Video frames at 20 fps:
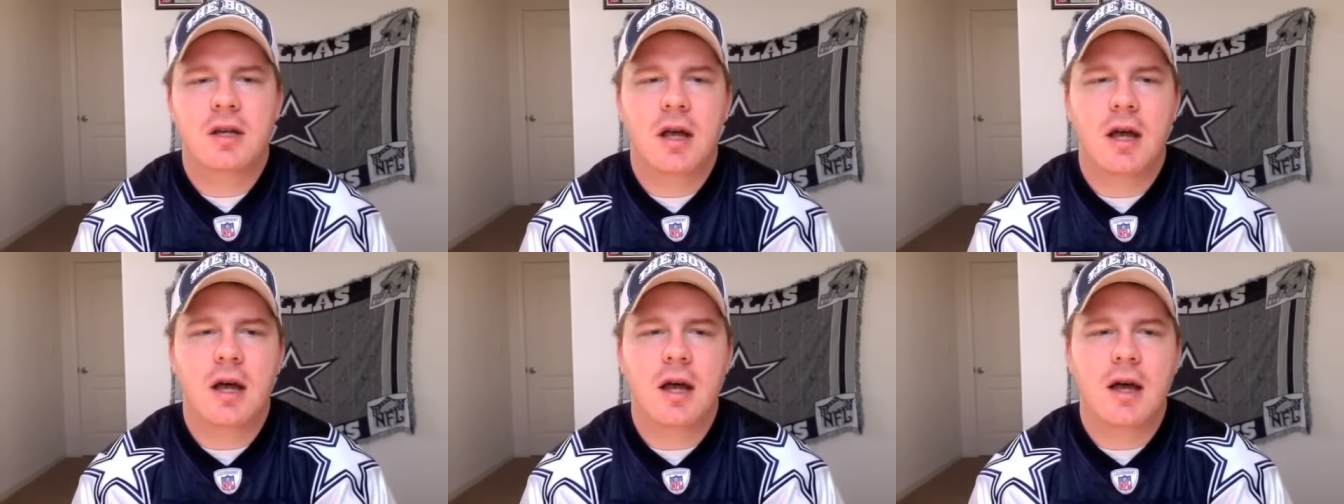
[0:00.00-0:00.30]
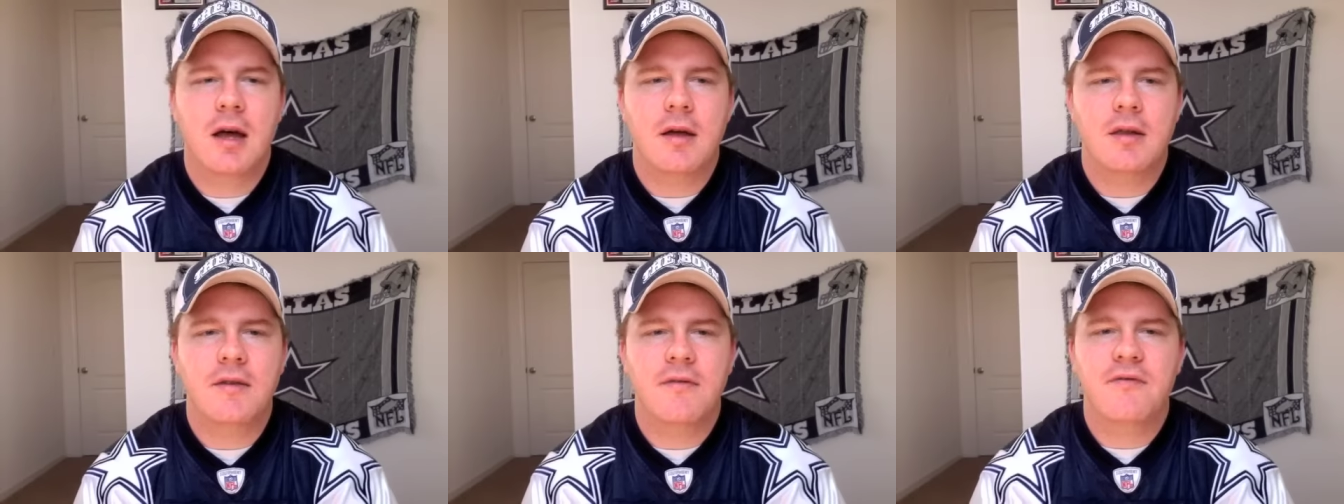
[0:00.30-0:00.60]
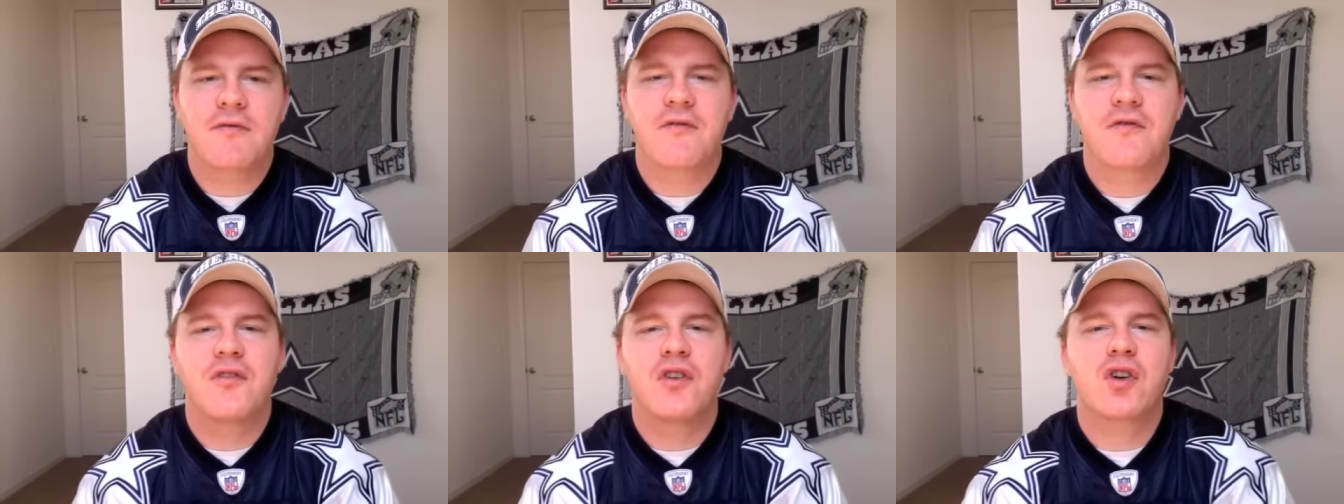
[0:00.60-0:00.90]
uh, the
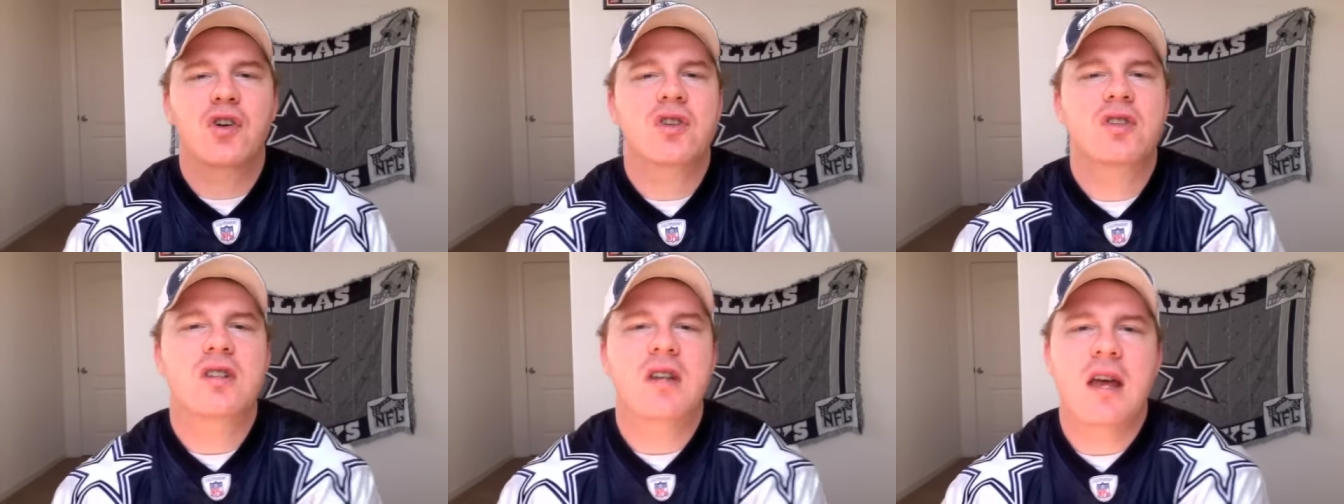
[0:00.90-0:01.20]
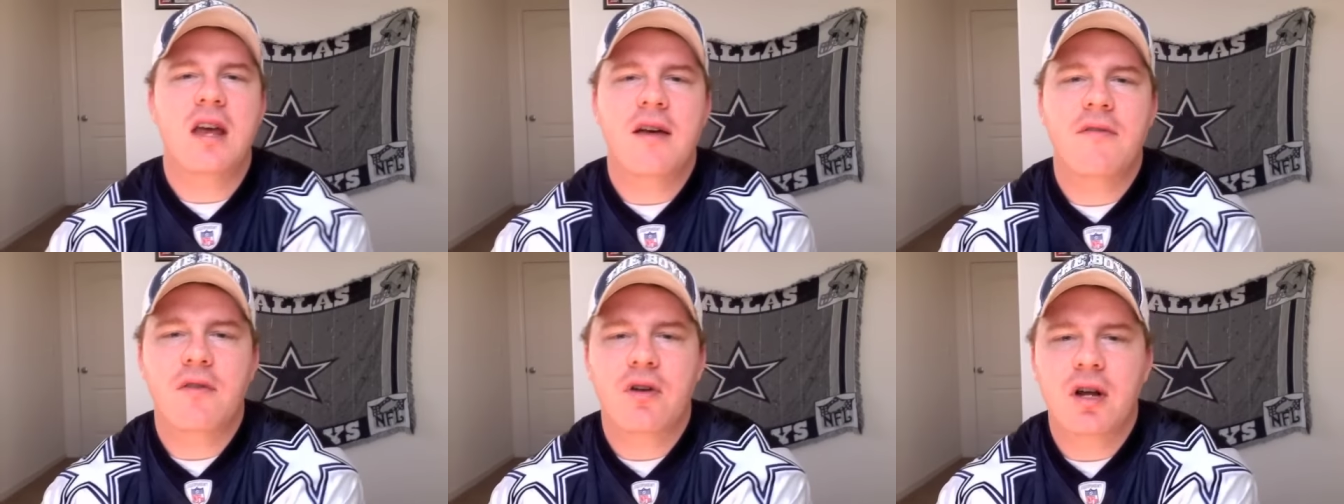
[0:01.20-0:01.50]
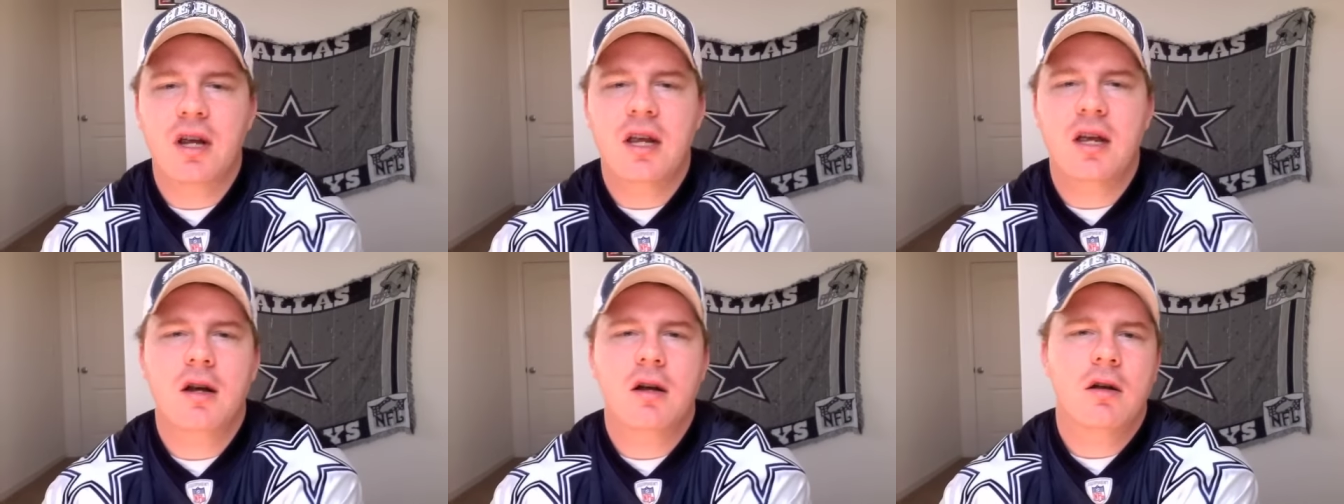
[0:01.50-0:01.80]
first ever
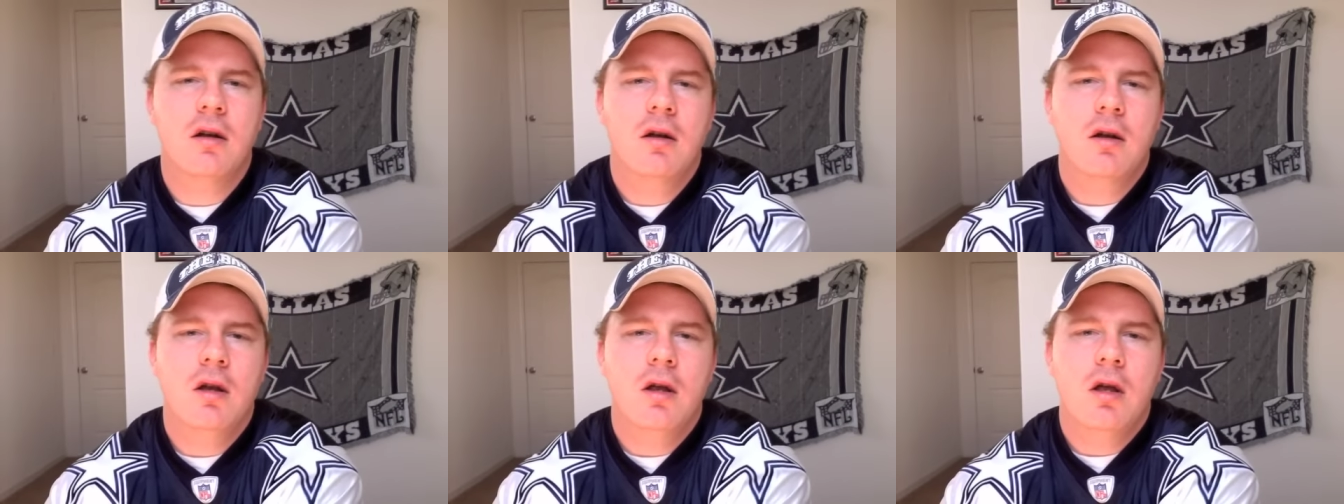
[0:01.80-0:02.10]
here